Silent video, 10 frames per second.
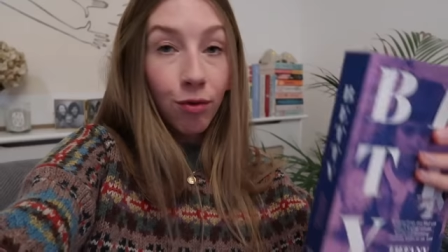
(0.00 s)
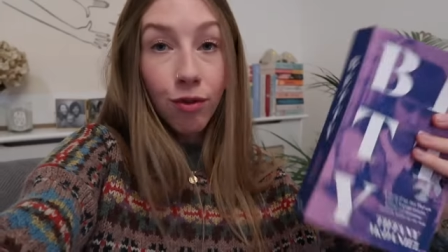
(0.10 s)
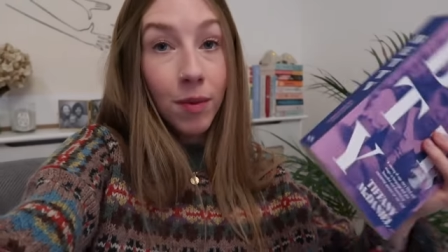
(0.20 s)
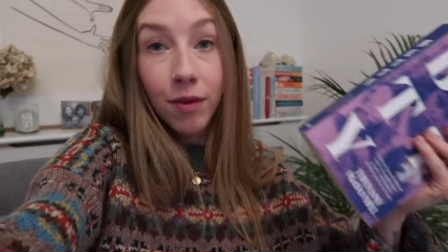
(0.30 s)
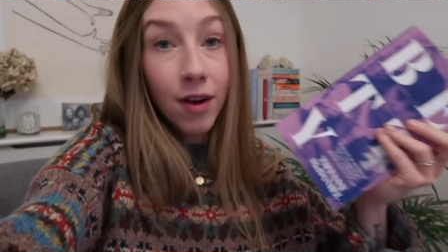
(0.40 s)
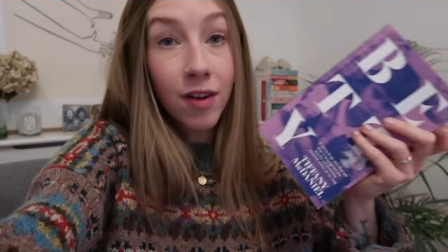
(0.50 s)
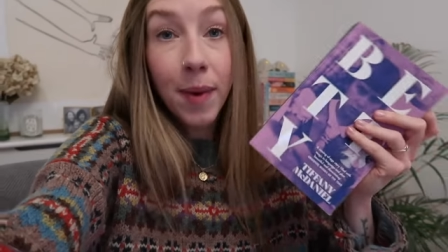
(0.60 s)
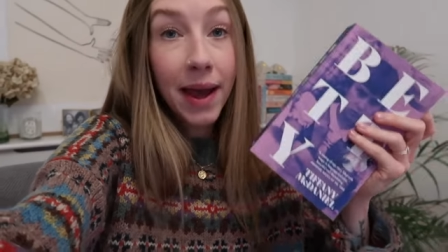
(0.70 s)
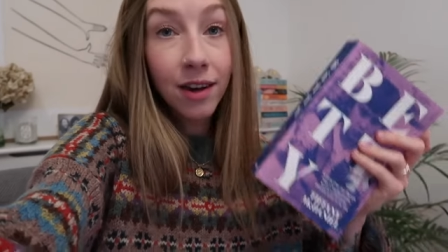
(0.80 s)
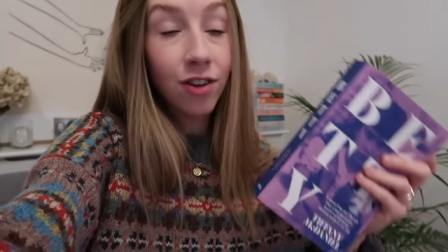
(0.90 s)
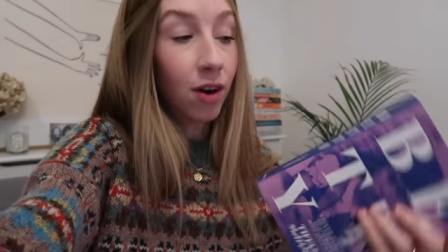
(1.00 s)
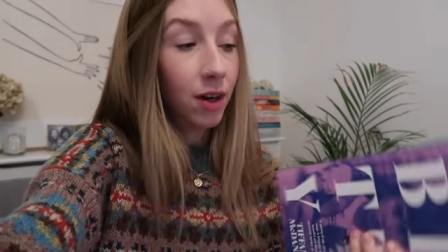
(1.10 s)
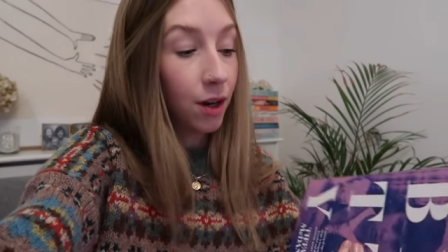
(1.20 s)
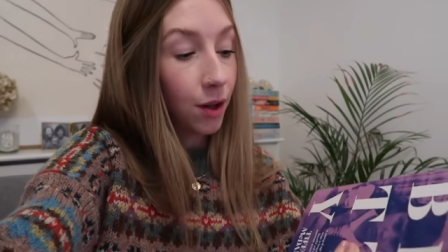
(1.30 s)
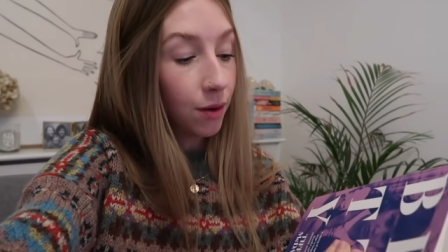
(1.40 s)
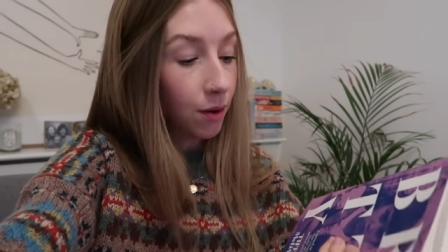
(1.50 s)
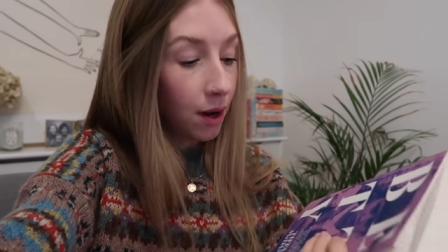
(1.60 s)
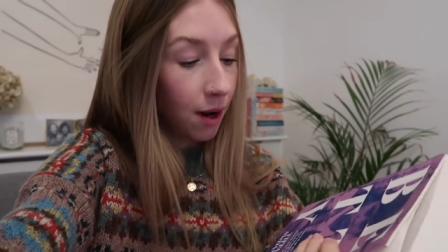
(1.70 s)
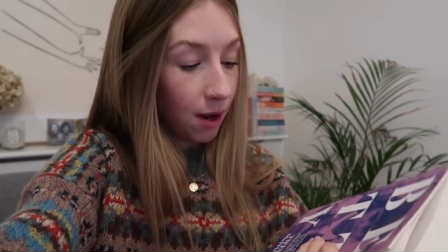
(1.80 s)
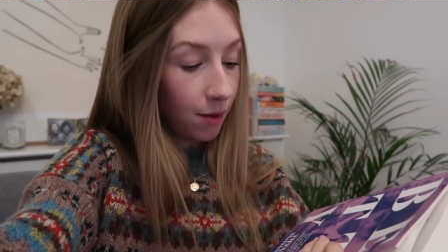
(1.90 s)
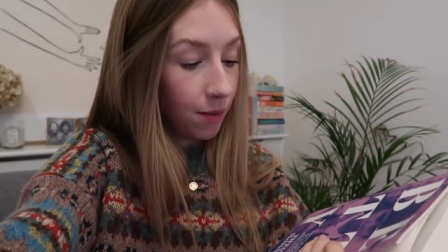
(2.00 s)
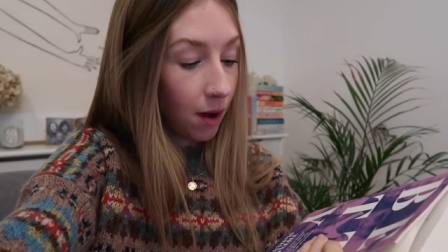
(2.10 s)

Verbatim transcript: From the first page I knew um,